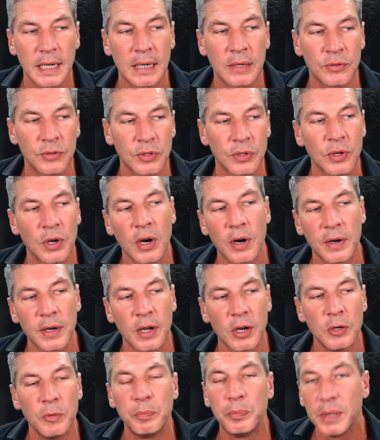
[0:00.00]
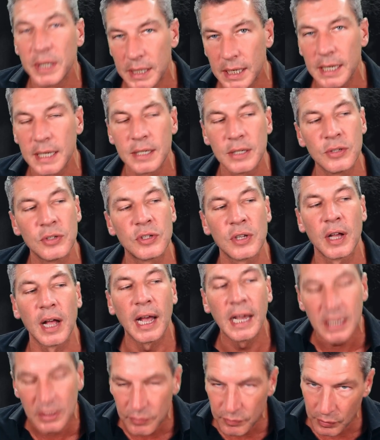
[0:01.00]
down scenario begins at
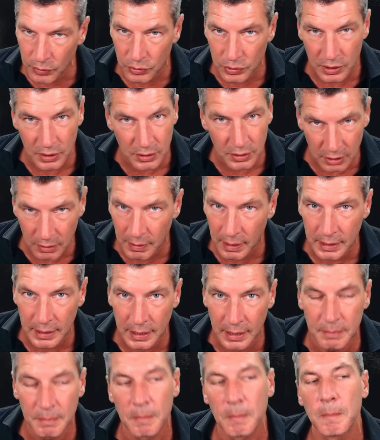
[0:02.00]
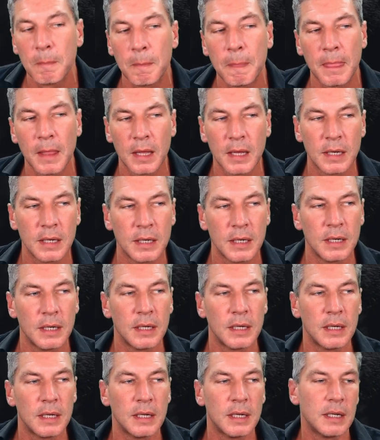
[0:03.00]
8:42 a.m.
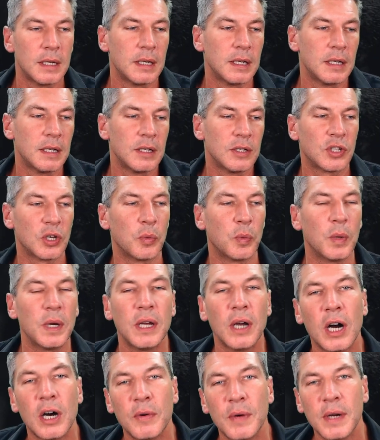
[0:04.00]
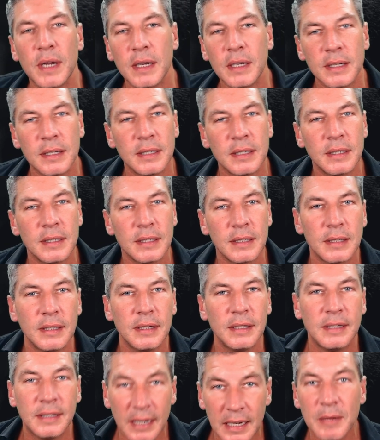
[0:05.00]
So we are in
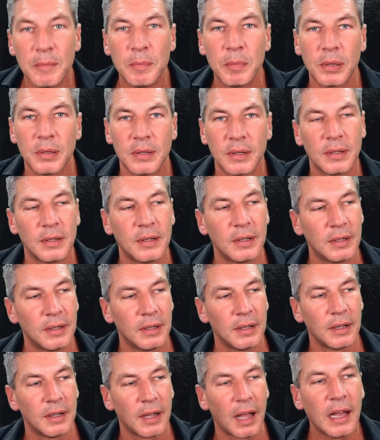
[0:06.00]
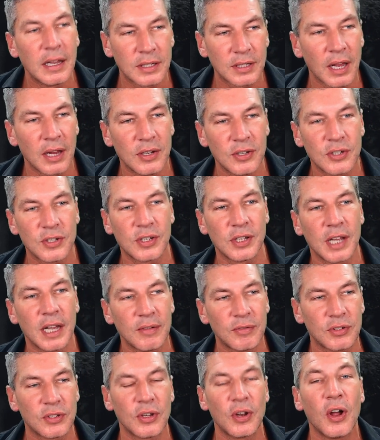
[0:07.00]
deep
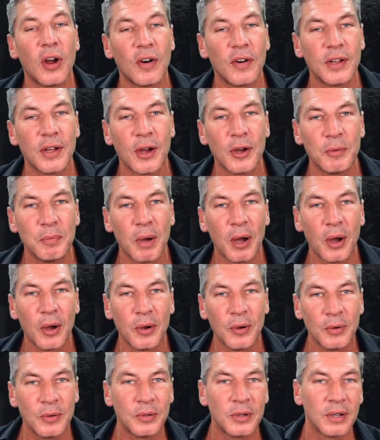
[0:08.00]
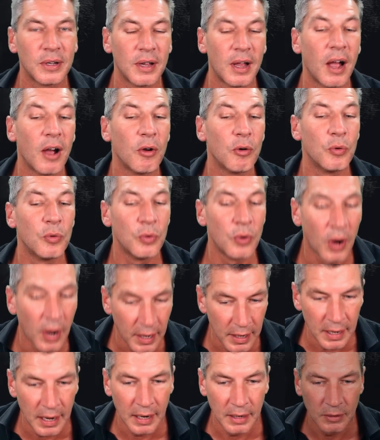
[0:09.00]
SHTF scenario mode
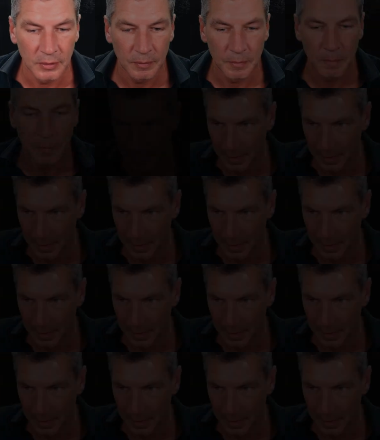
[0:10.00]
right now.